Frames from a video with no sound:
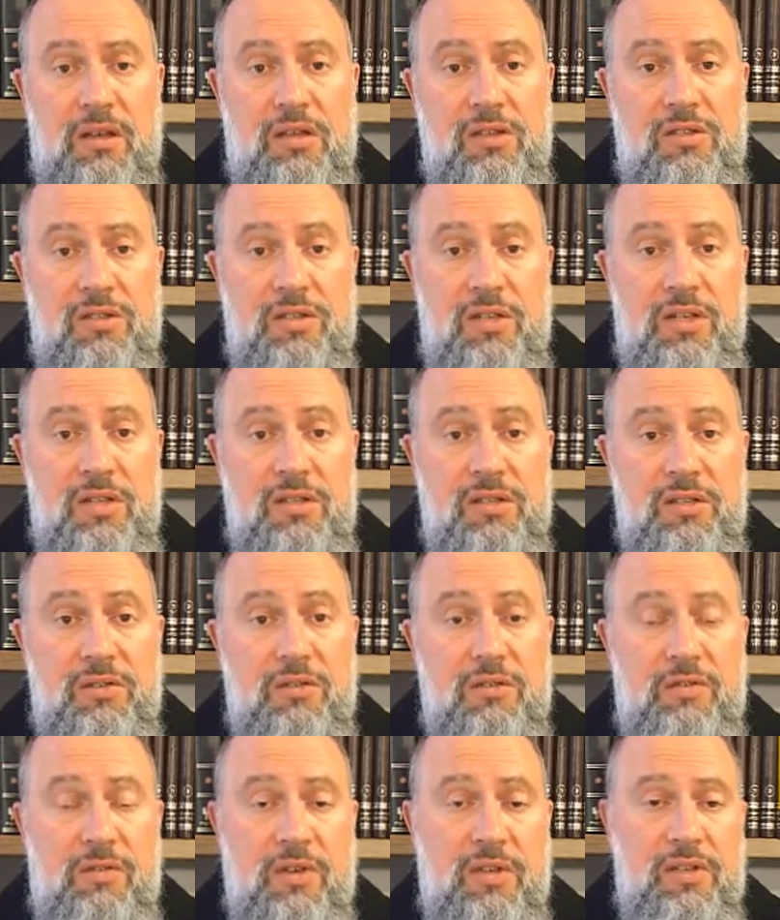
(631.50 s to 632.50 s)
is
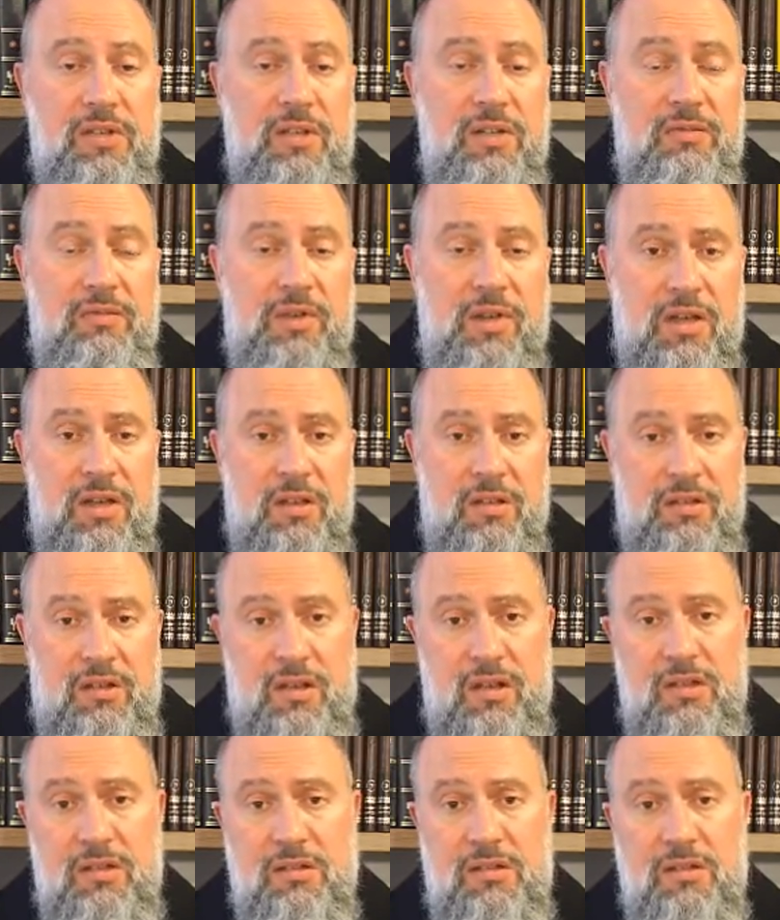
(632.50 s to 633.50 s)
universally
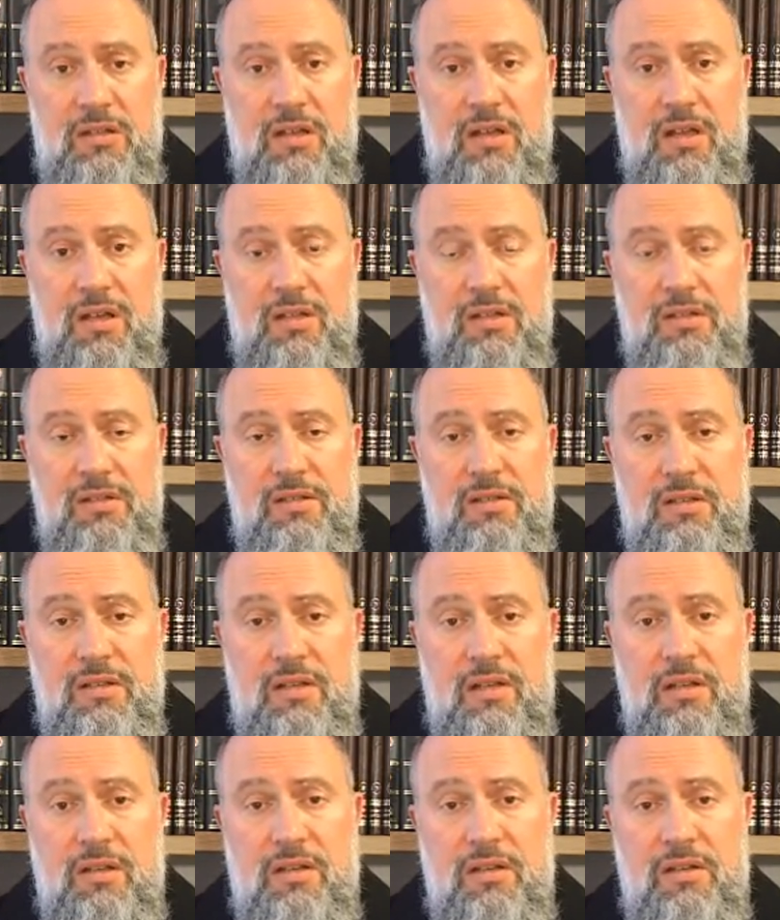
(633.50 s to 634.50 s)
recognized as
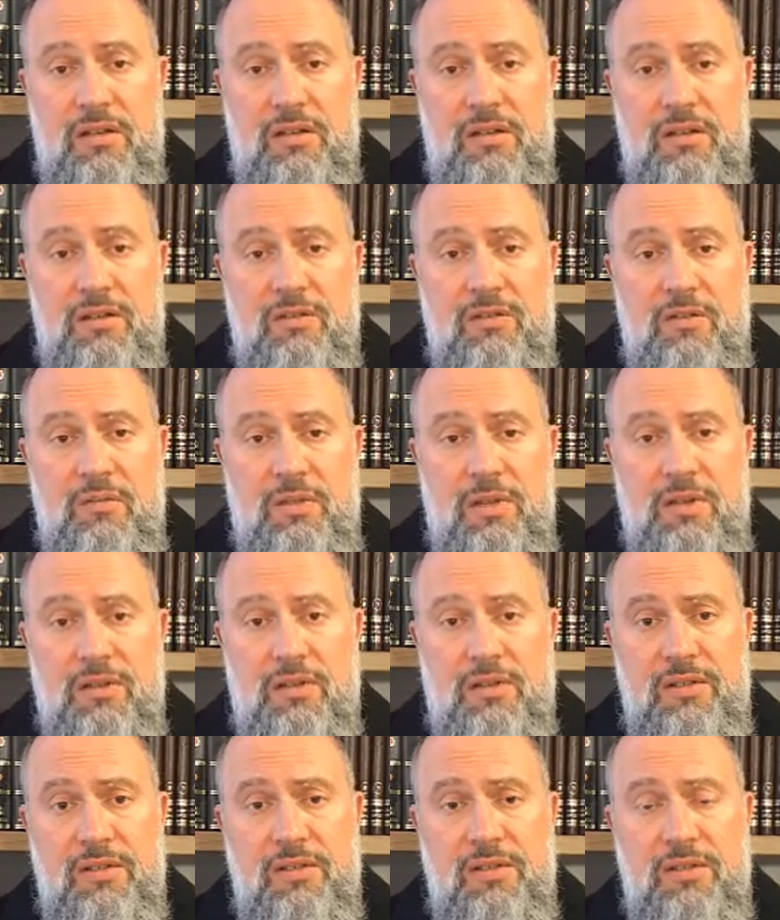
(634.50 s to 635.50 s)
a
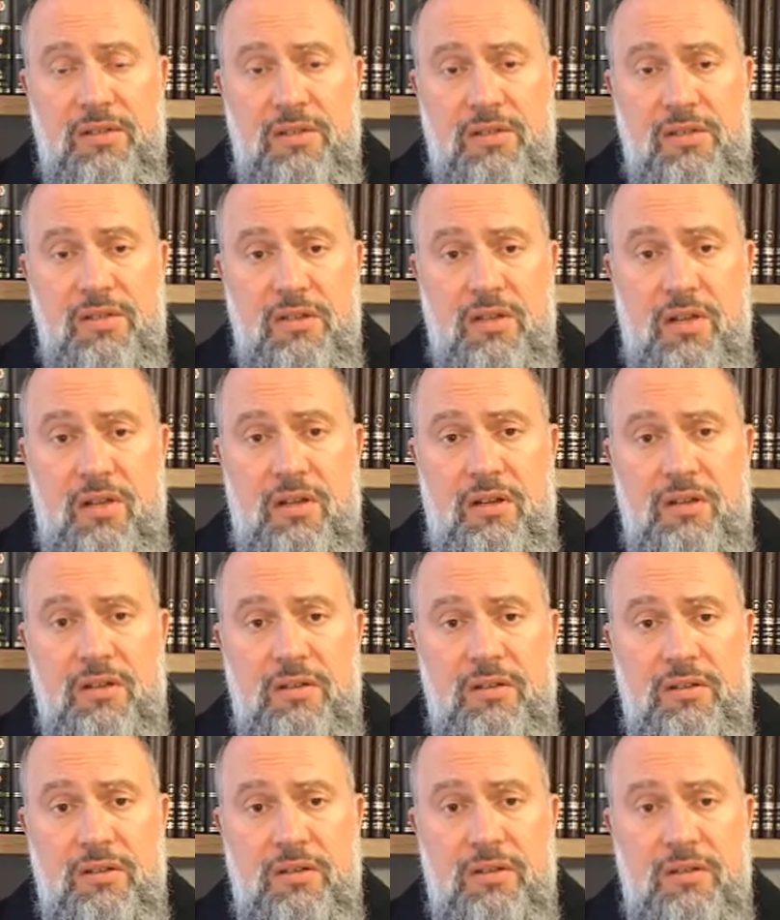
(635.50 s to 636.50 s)
tremendous scholar
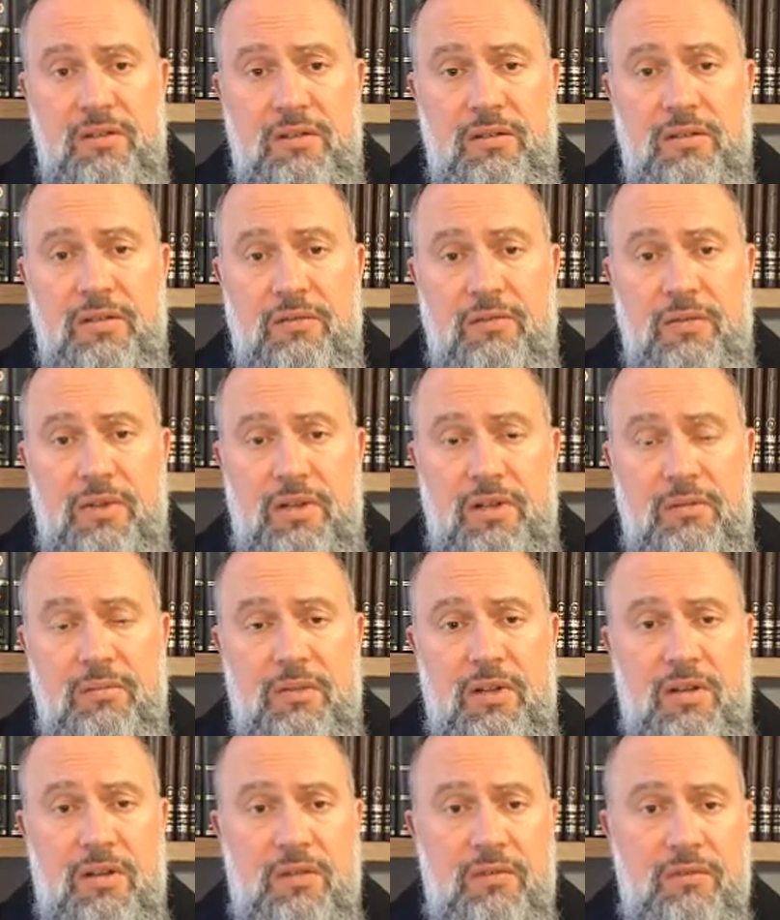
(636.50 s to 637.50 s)
in the
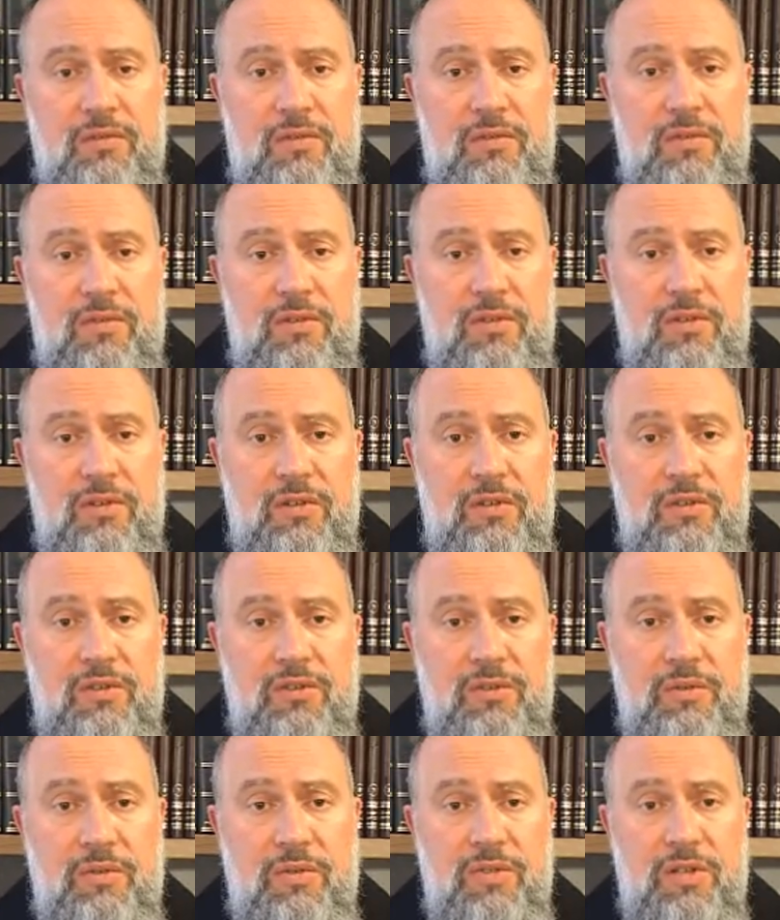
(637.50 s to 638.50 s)
realm of the
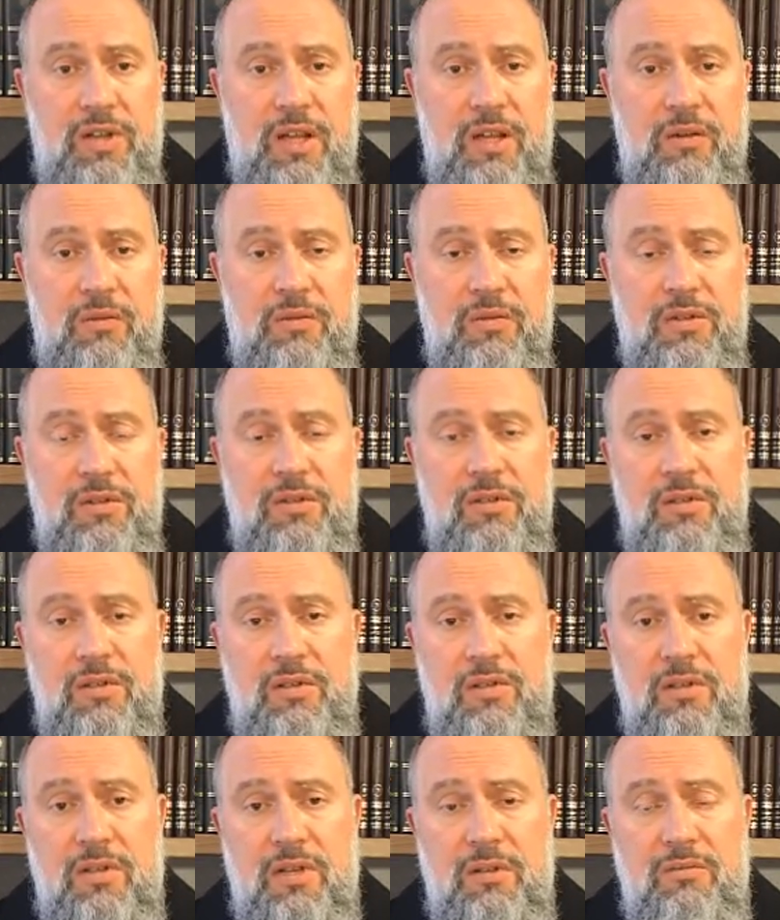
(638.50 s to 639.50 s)
Jewish language,
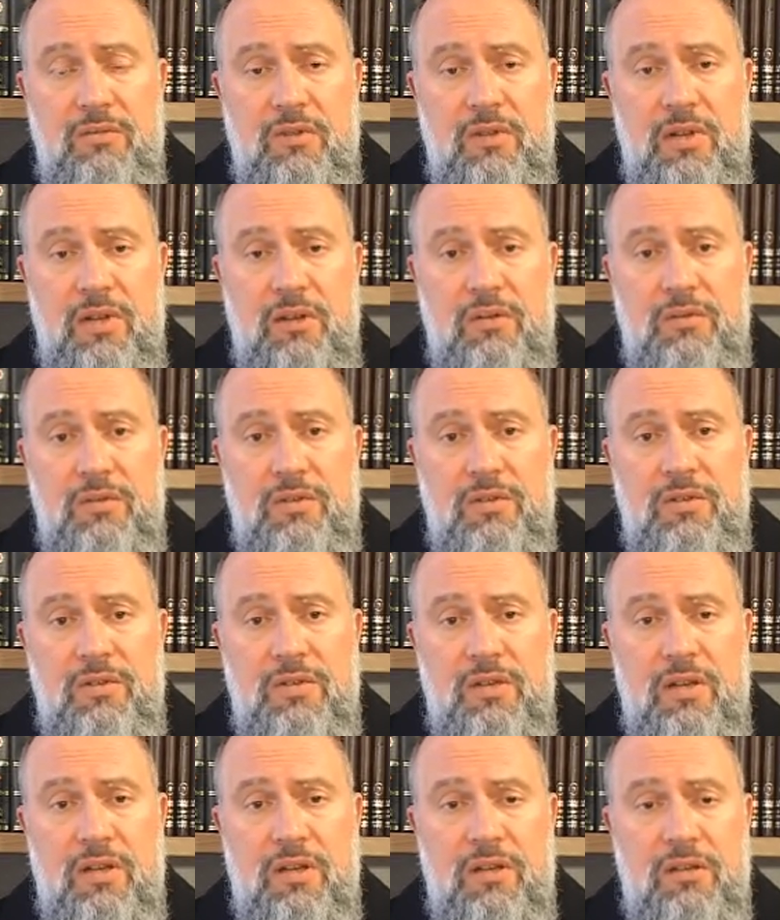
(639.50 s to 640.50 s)
Hebrew
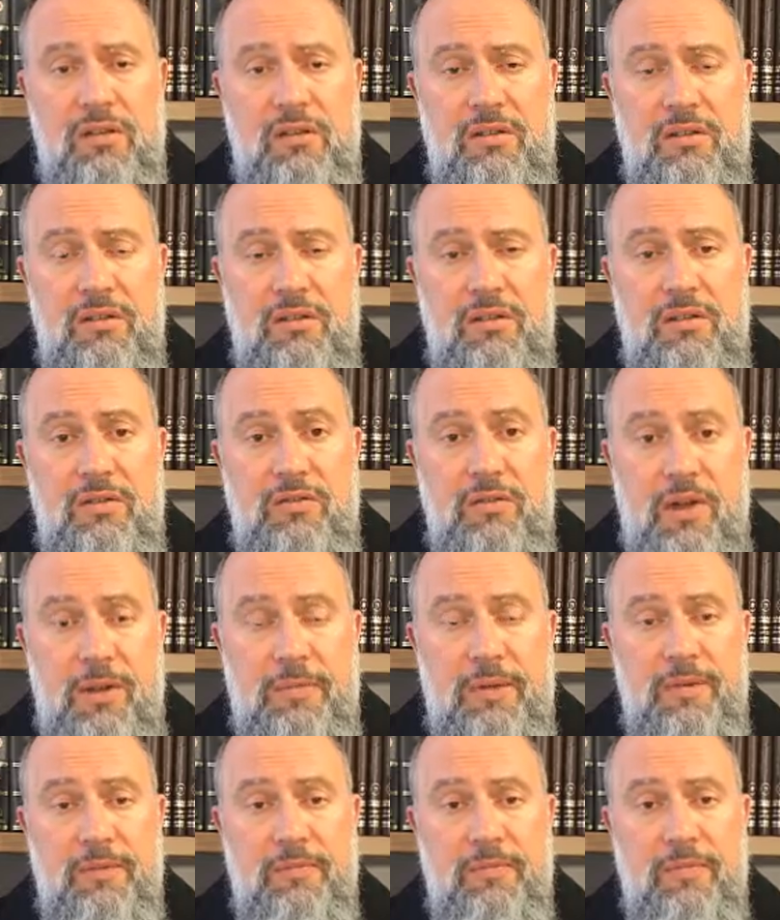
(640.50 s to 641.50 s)
language, and
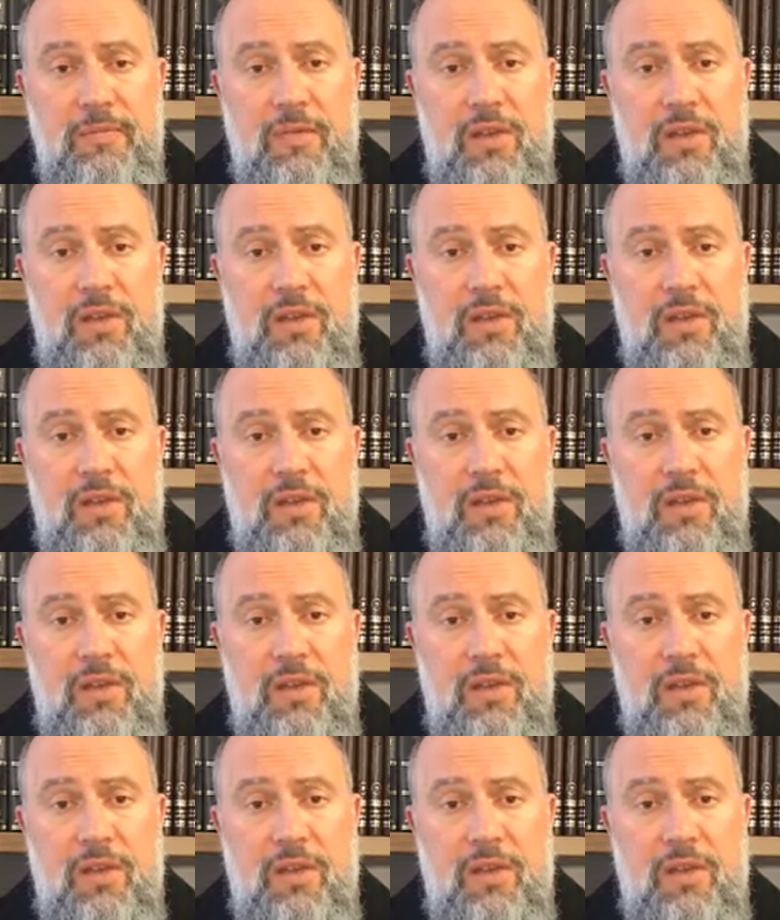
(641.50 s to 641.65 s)
grammar.